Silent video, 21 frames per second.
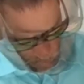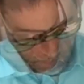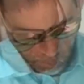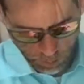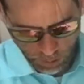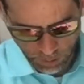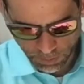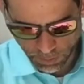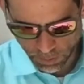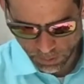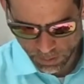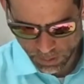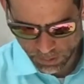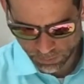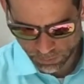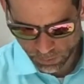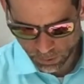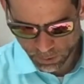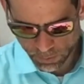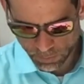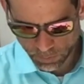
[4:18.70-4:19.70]
Alright, there's the
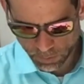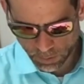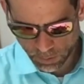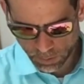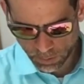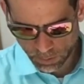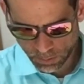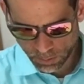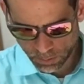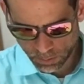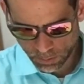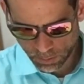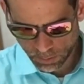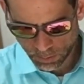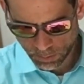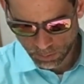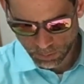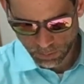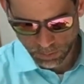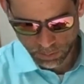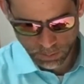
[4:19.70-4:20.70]
first one.
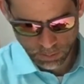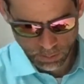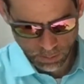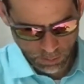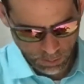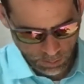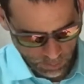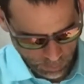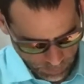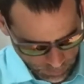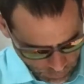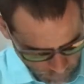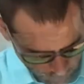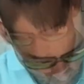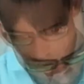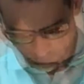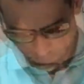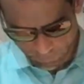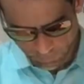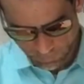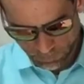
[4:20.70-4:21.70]
Hear the click.